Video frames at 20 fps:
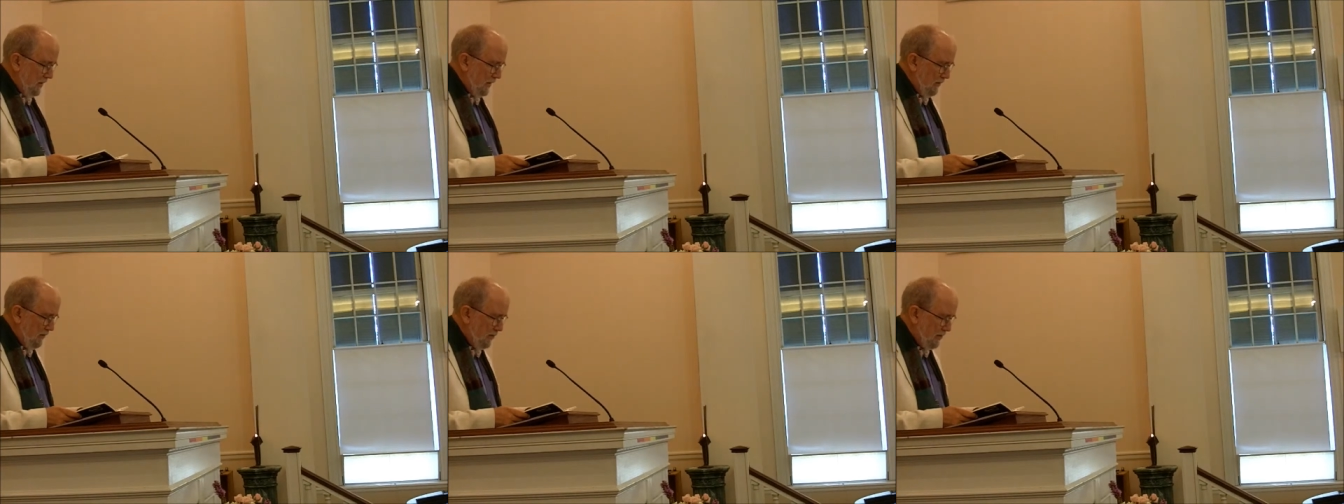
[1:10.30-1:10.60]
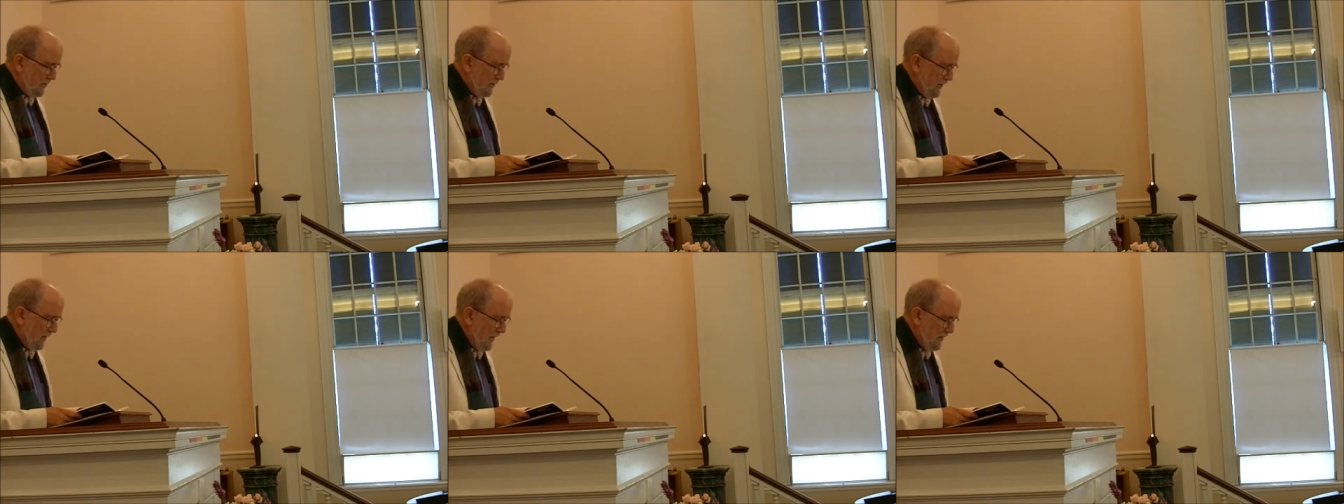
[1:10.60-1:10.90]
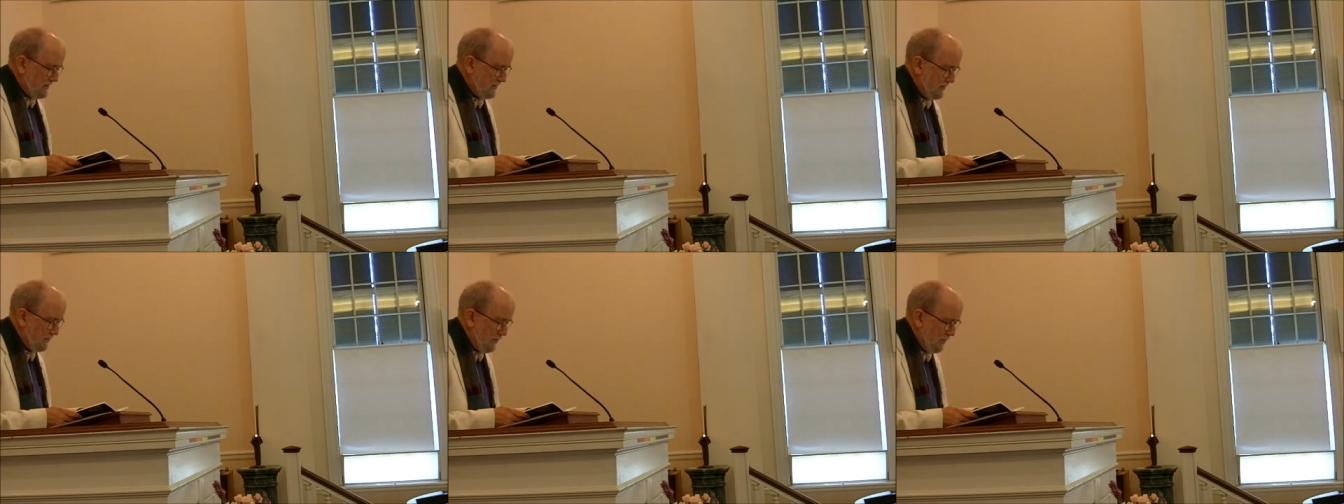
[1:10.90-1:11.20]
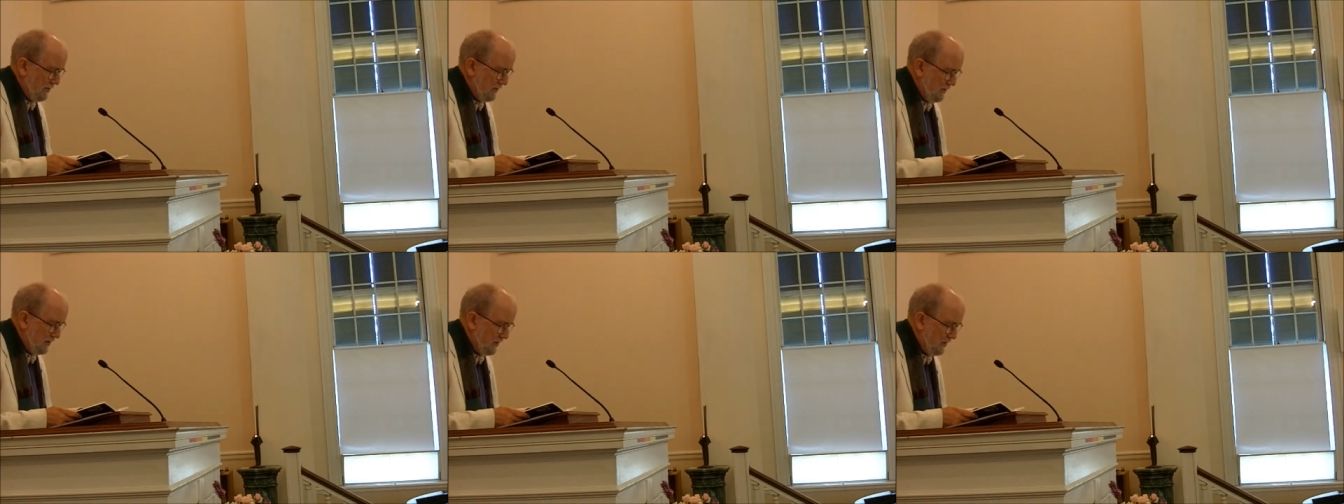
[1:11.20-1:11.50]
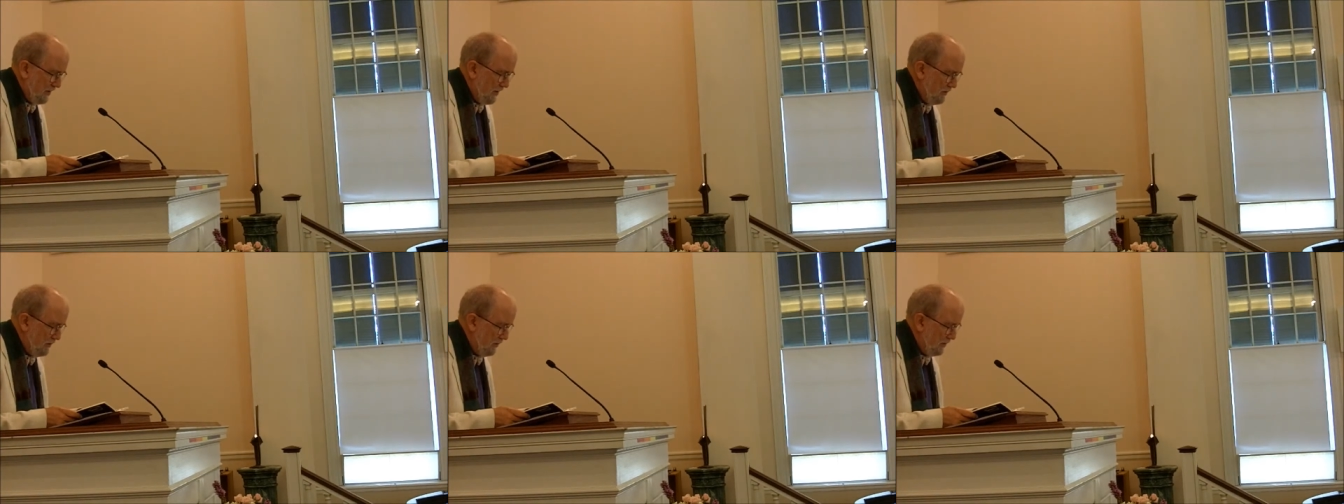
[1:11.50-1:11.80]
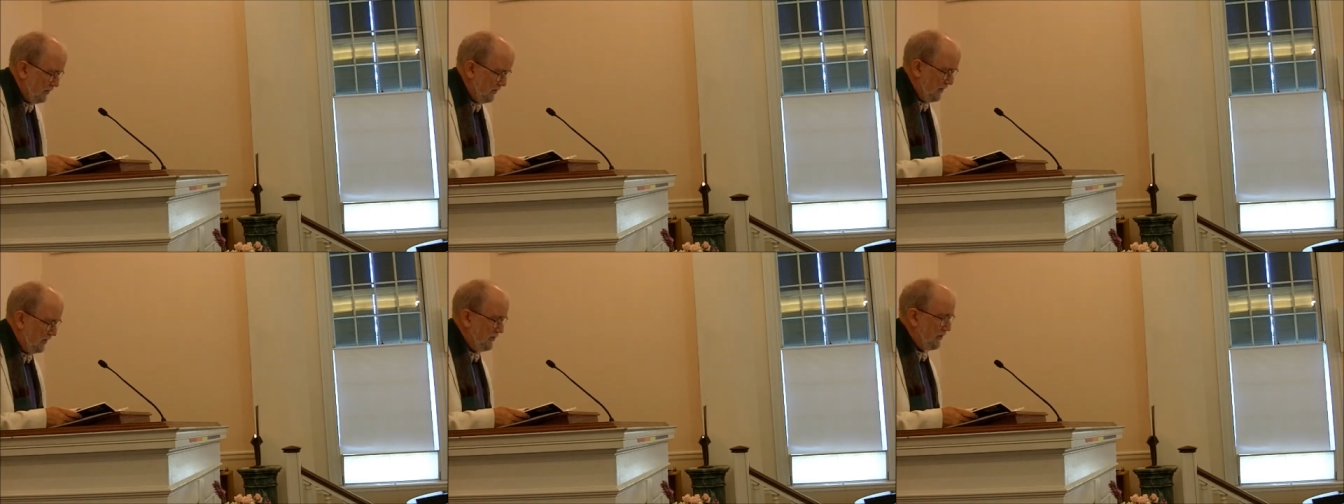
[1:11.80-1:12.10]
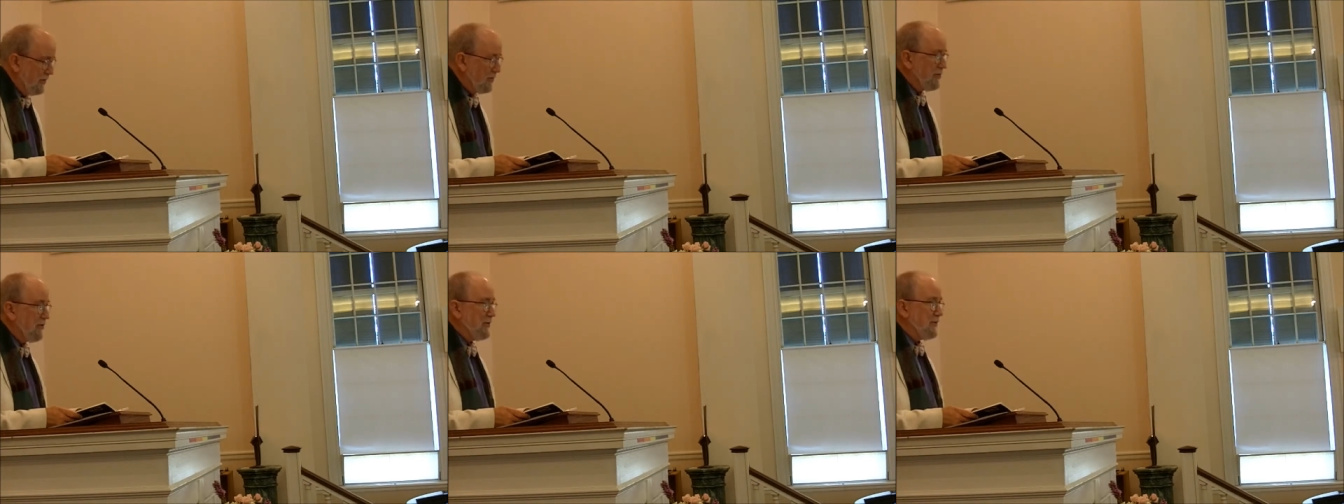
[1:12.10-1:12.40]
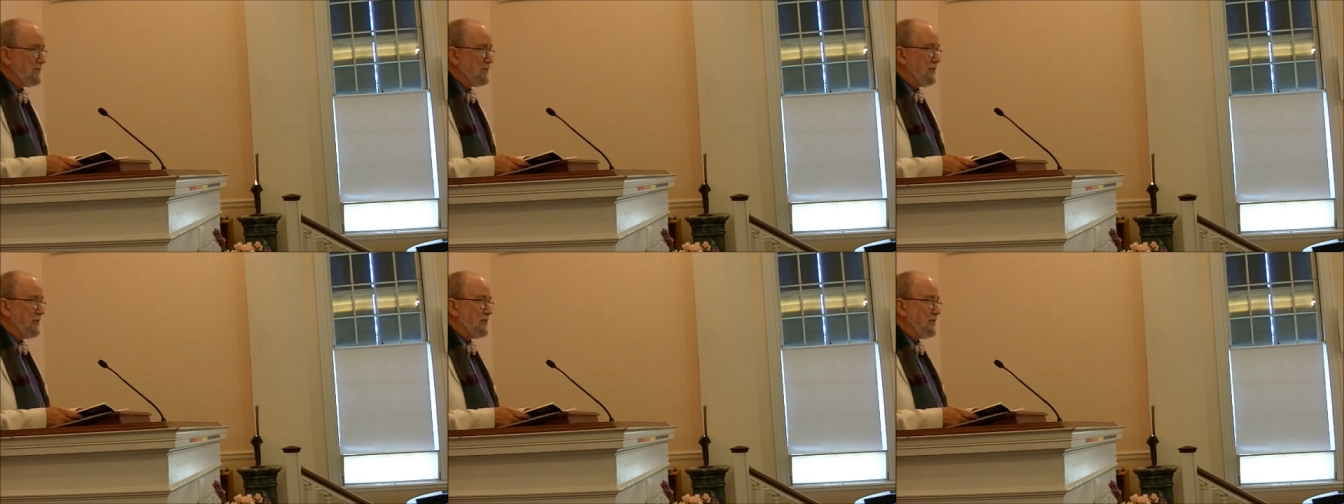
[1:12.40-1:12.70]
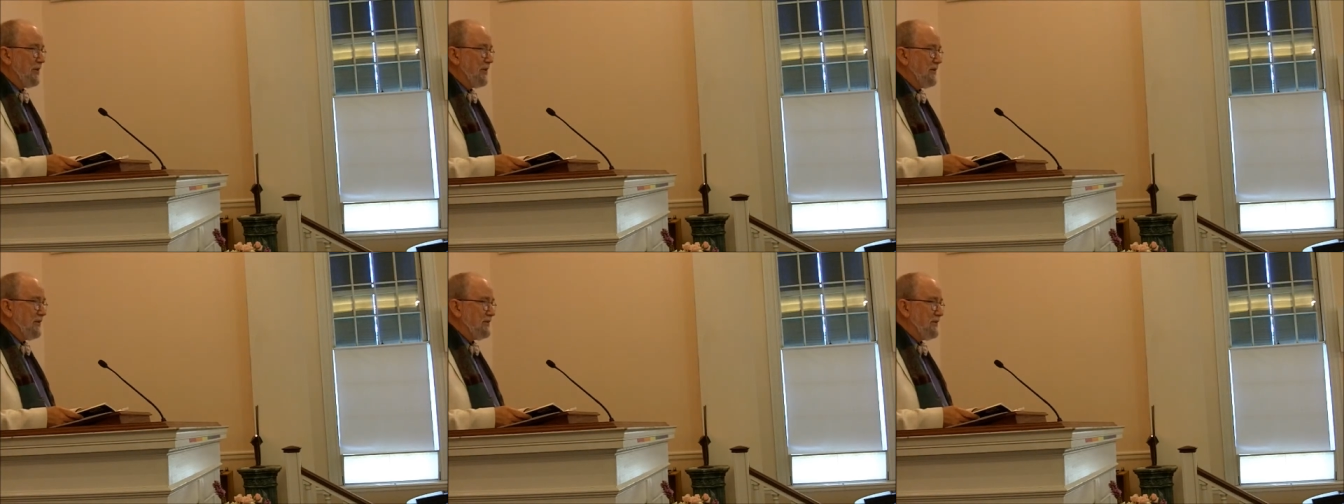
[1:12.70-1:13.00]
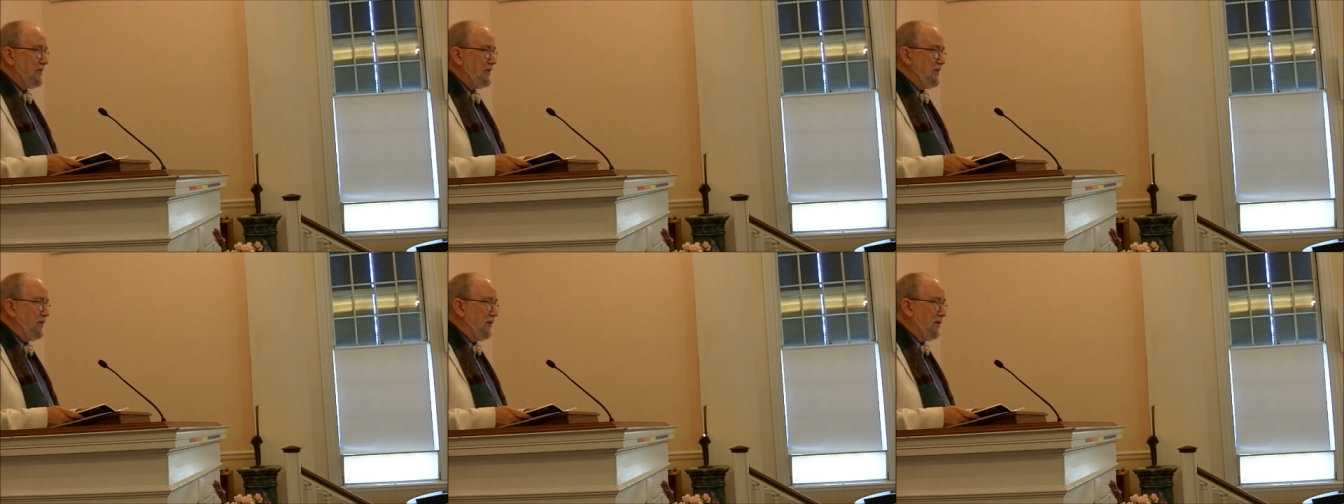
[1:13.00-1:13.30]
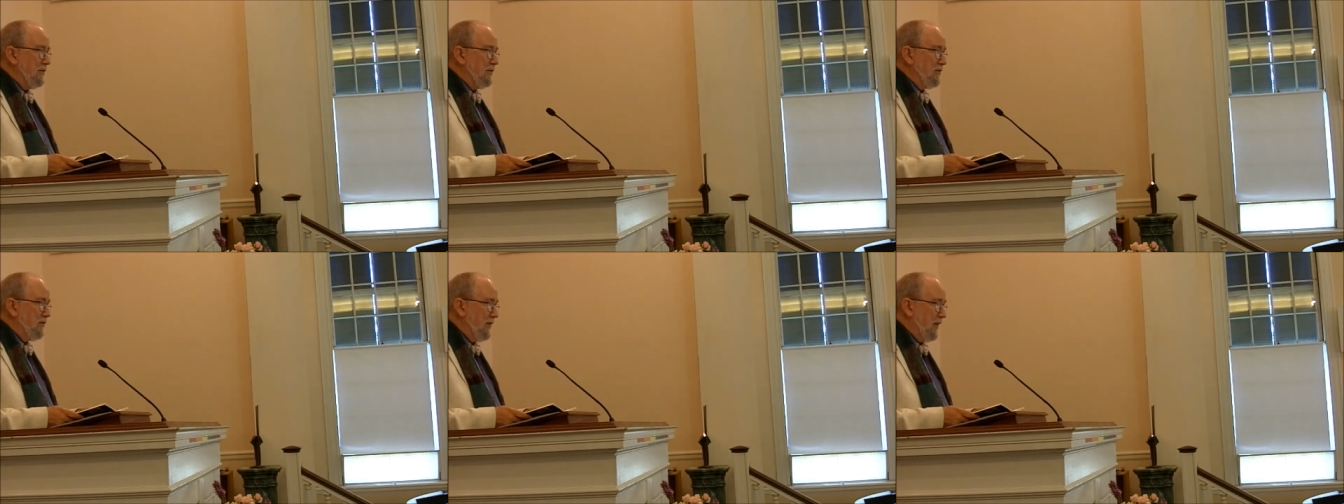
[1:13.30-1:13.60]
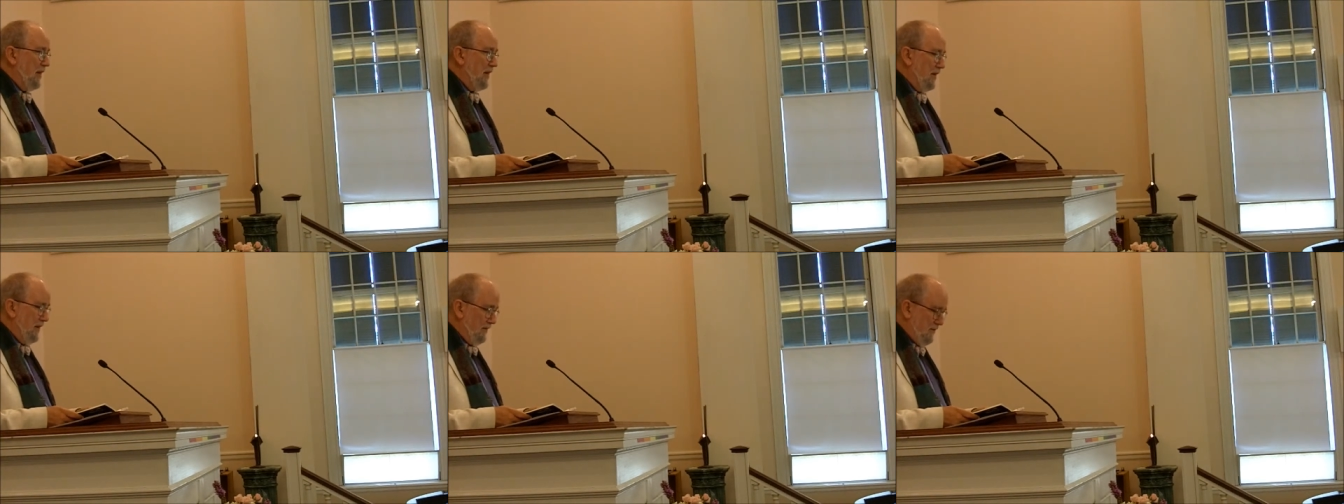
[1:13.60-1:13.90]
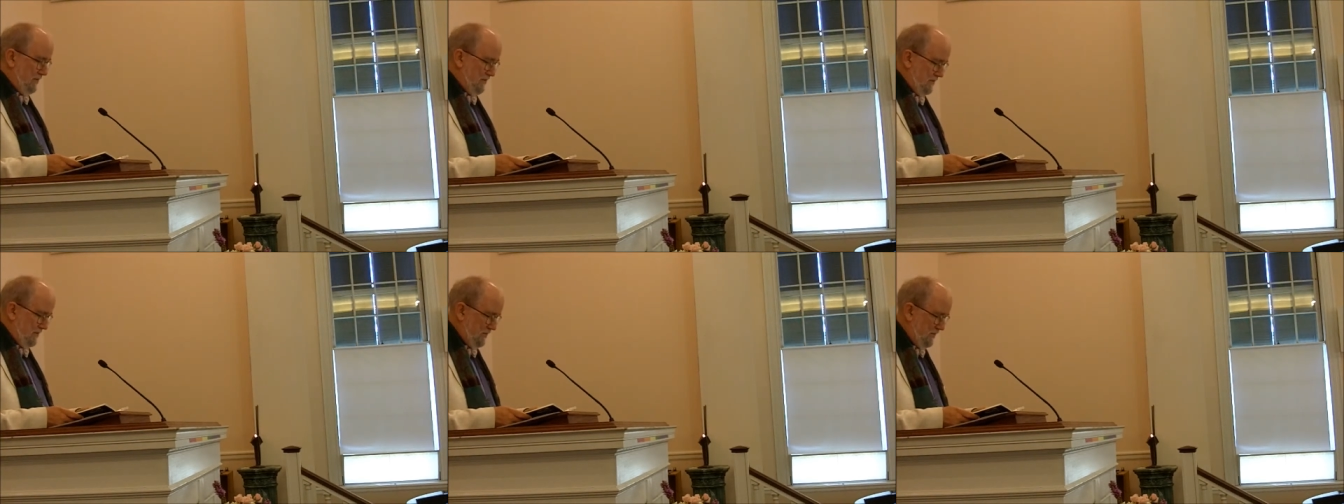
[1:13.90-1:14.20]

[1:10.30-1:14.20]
Fort Clatsop on the Columbia River, Christmas 1805.